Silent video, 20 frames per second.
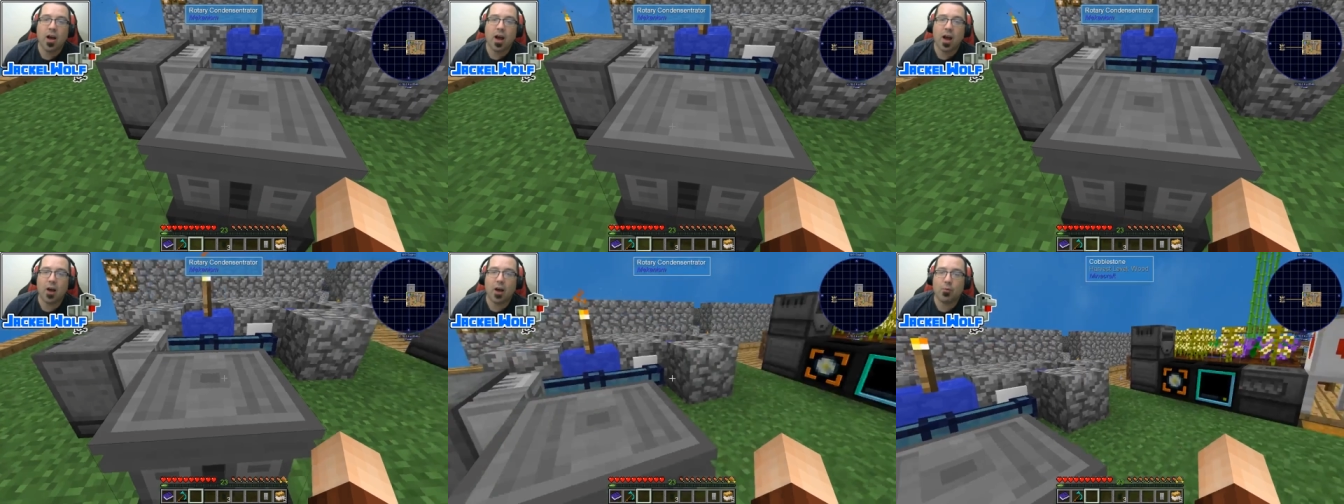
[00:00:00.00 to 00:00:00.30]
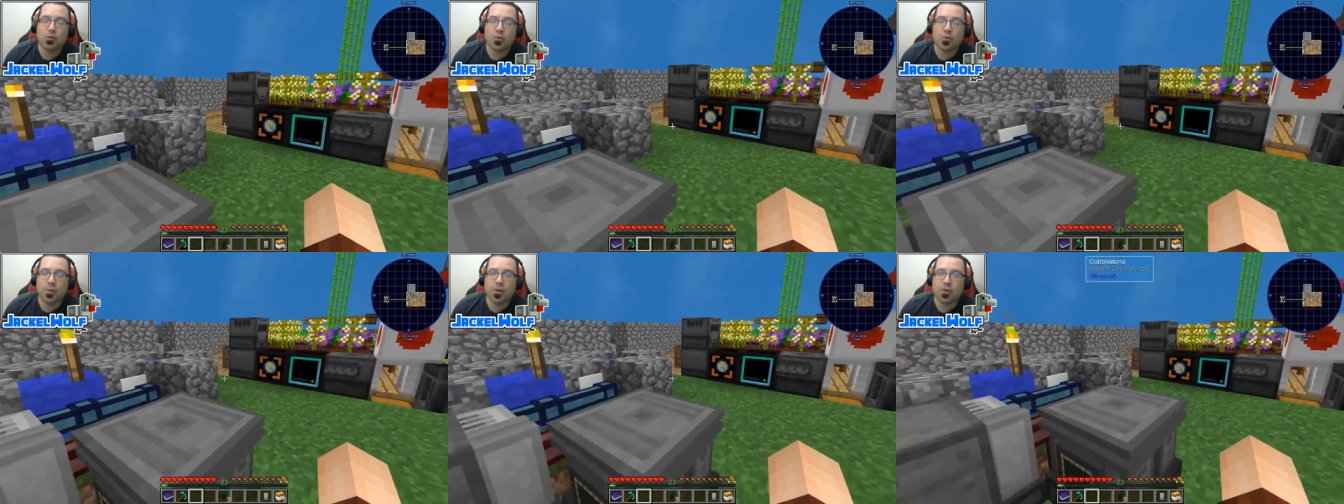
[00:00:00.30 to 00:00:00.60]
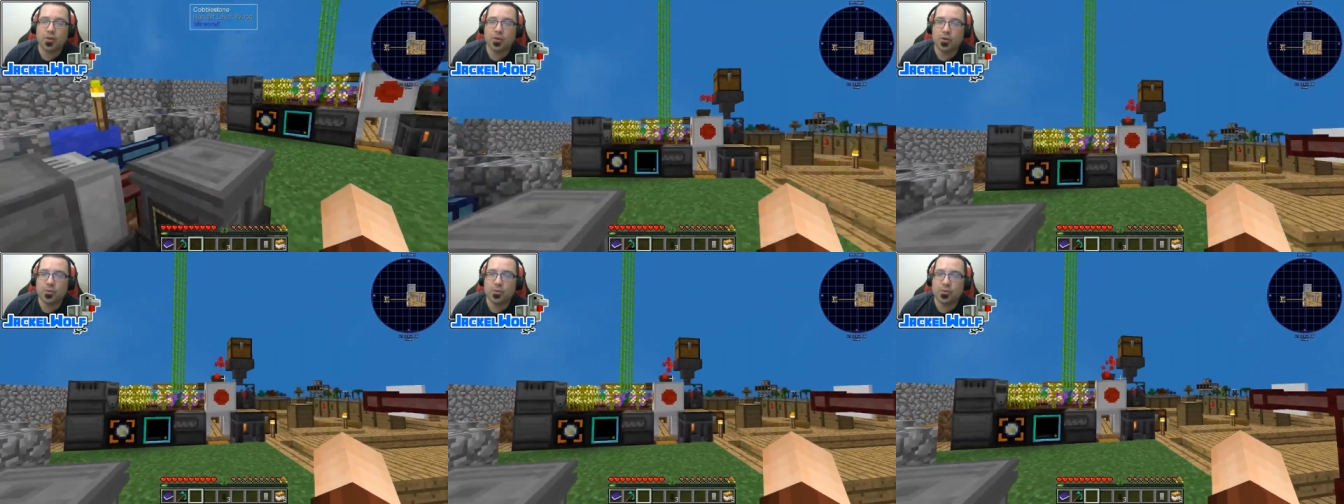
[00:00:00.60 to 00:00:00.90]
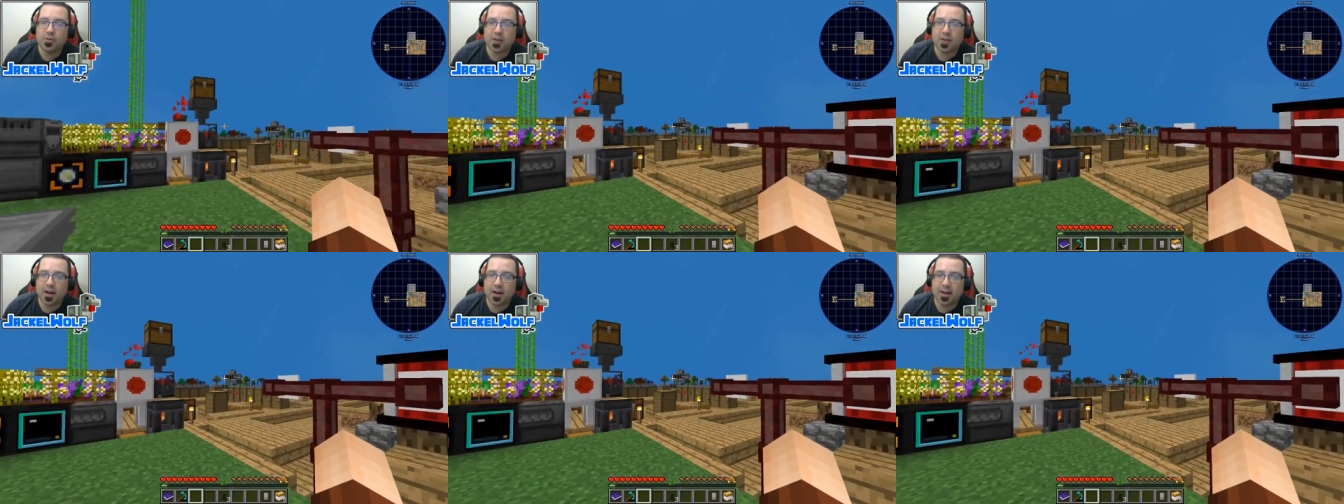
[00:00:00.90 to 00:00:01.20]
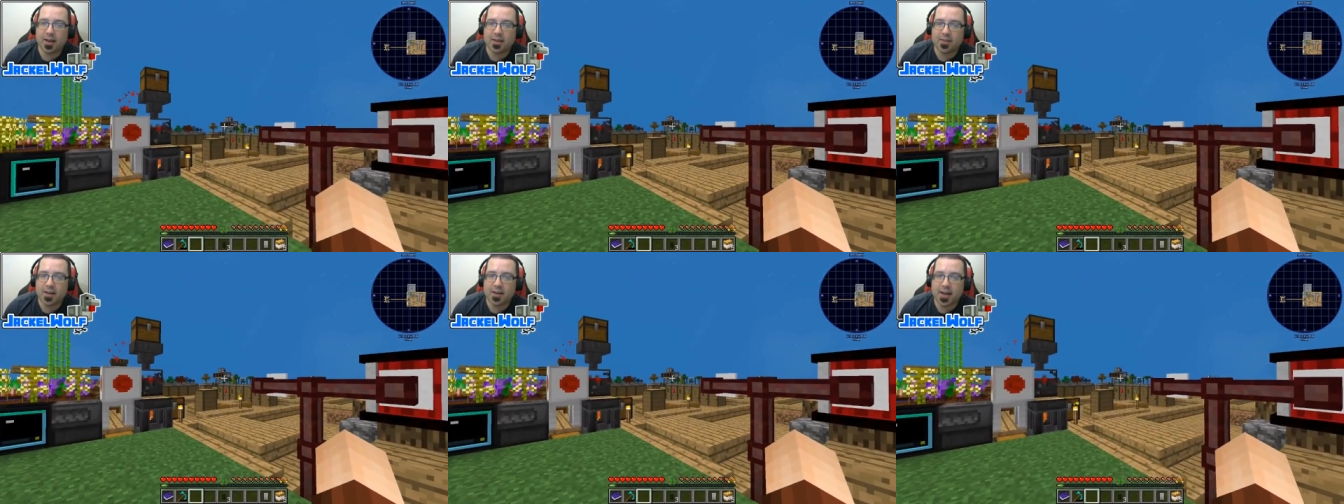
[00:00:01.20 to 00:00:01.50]
uh, which we can use uh,
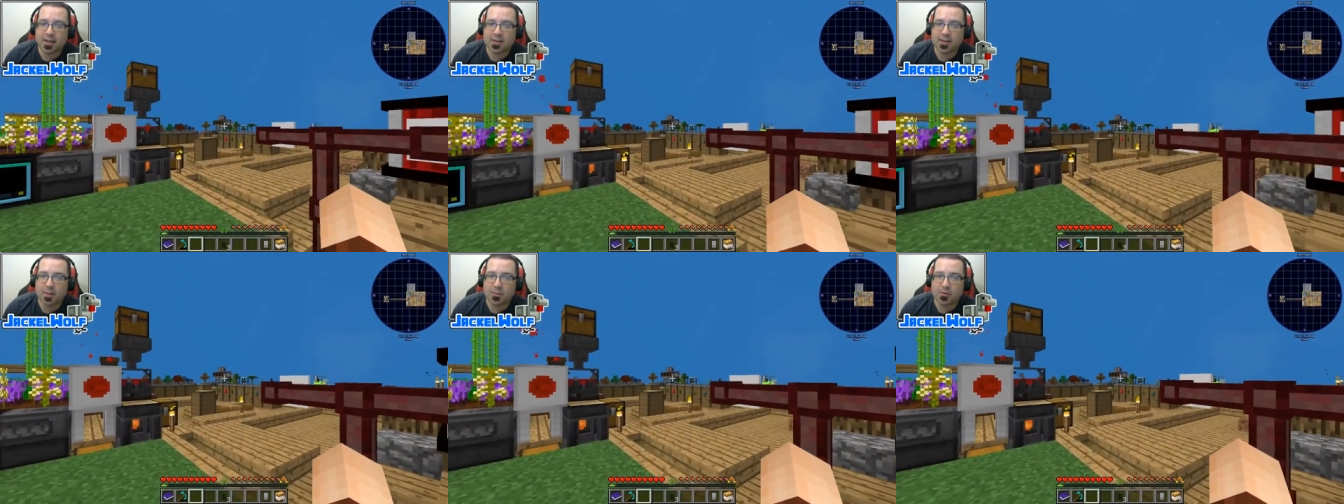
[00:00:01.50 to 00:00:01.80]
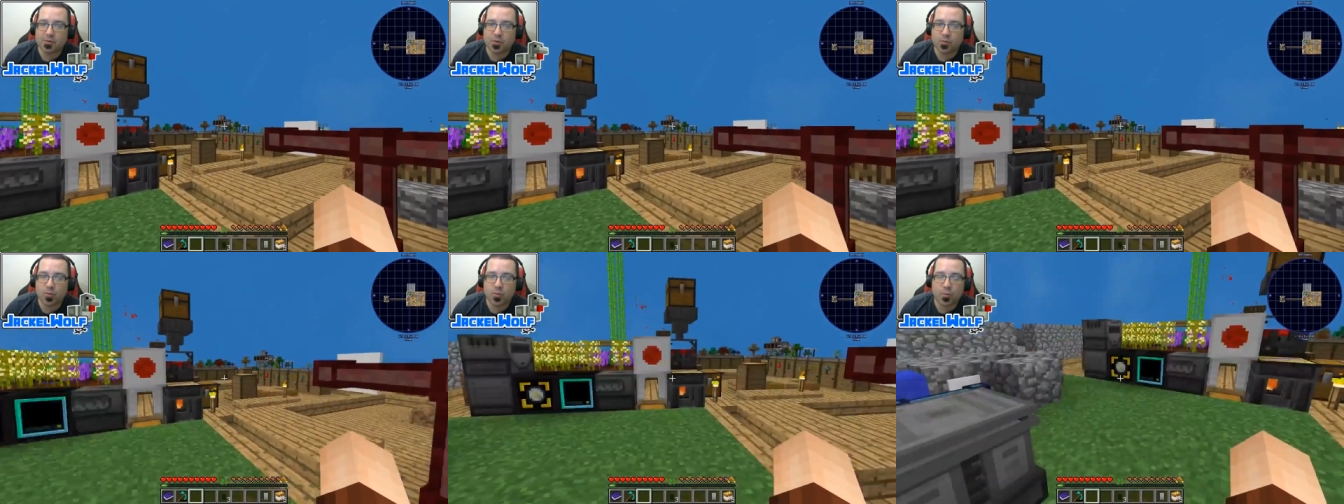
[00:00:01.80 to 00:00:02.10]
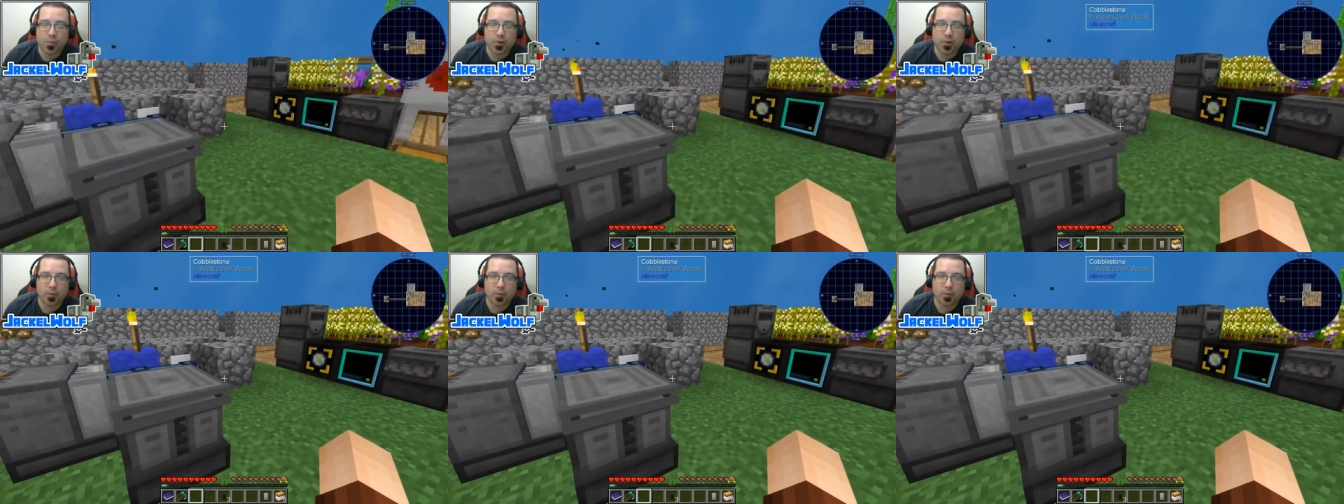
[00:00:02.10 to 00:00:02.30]
in the next episode when we